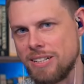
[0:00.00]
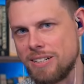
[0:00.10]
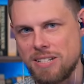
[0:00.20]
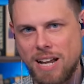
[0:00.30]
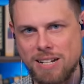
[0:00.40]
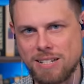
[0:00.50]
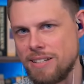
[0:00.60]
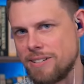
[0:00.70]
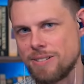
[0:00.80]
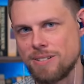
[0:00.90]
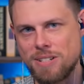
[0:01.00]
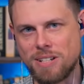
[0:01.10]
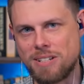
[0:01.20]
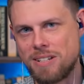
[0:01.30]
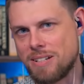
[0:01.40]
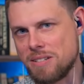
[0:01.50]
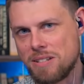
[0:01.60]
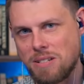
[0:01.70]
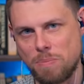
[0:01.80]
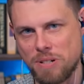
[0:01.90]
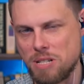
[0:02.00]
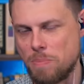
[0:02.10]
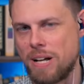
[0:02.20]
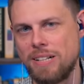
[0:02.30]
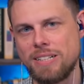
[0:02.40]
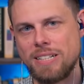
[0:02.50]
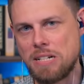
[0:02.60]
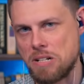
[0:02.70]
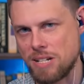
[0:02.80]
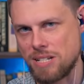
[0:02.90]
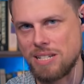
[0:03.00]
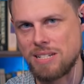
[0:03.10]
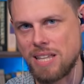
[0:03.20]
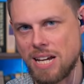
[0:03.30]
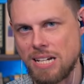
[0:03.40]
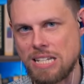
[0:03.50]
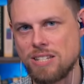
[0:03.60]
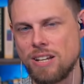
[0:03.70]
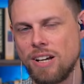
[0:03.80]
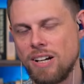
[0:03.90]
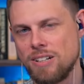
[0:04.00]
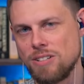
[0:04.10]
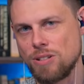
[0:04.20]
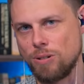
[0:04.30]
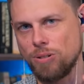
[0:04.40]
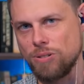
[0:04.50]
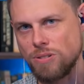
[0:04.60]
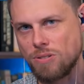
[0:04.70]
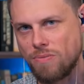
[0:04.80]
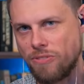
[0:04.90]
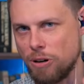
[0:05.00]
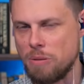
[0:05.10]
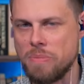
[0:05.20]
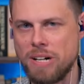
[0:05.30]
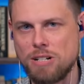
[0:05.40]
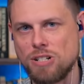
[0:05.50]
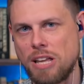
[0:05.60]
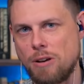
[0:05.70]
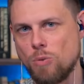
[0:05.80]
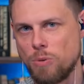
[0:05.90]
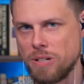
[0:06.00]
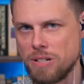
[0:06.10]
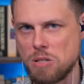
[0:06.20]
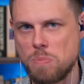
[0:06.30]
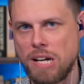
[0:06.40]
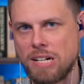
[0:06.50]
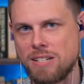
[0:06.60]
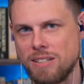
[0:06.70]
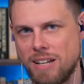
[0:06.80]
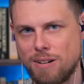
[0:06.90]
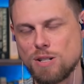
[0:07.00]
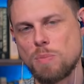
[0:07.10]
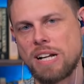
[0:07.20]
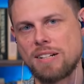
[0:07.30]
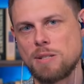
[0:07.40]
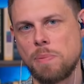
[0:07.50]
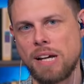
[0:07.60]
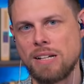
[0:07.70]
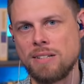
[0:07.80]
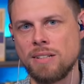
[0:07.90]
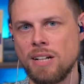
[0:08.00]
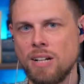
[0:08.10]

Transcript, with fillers: It attacks leaders. It does. It's a principality. It does these things. So very much like what we expect in the charismatic space.